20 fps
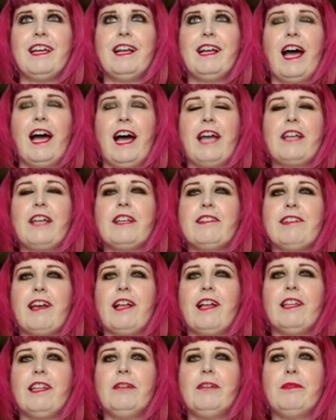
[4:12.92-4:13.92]
I could
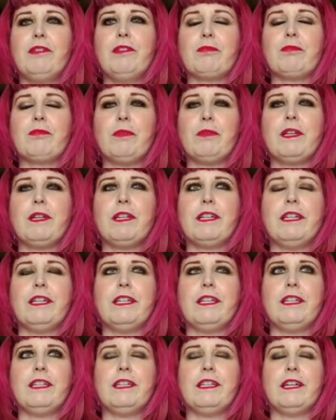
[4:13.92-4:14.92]
tell he was
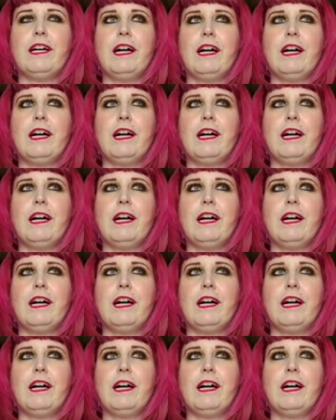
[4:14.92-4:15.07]
really